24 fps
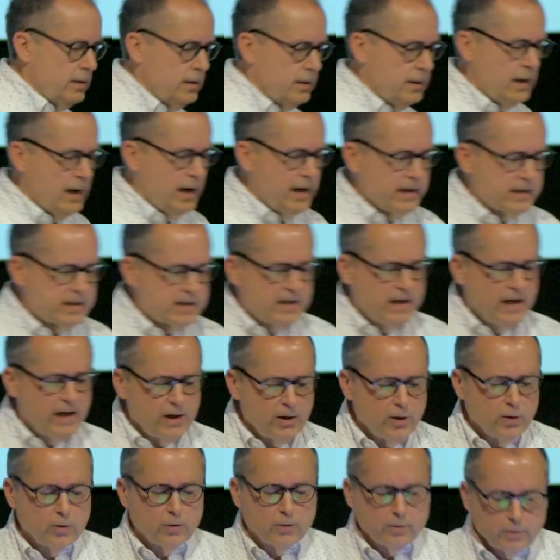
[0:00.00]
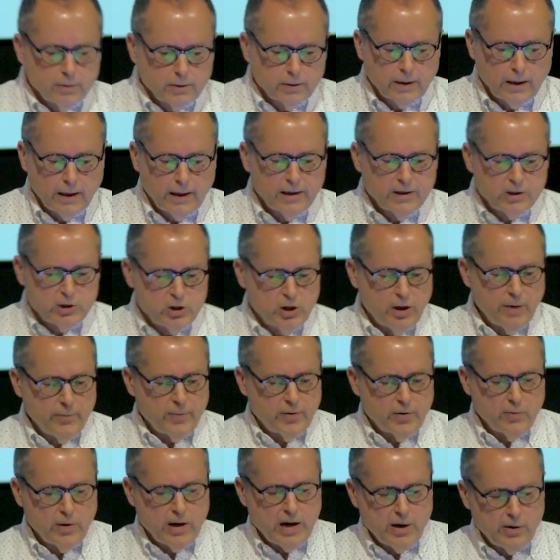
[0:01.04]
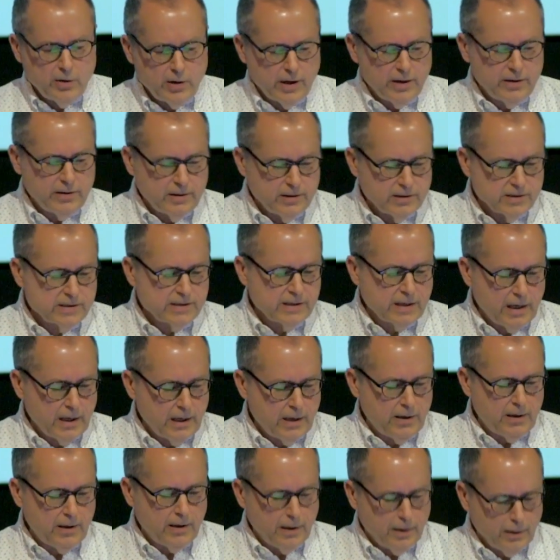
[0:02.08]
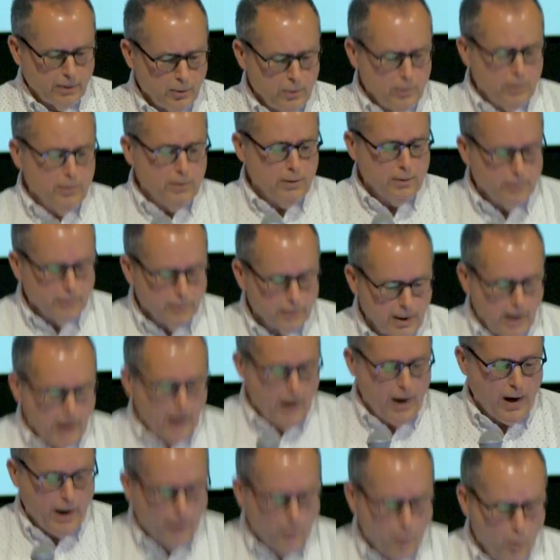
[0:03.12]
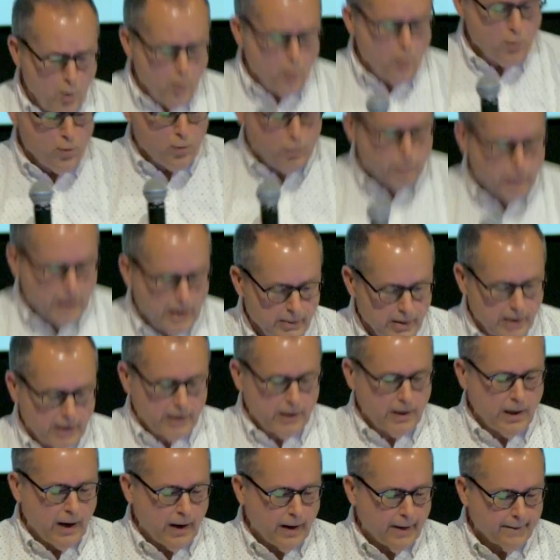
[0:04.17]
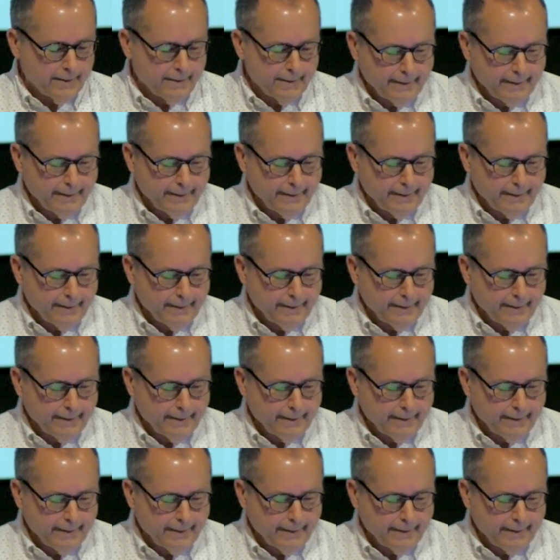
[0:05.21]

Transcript: You got a Tigger kind of jumping around on the inside of you. Ooh, yeah. Ooh, baby, yeah.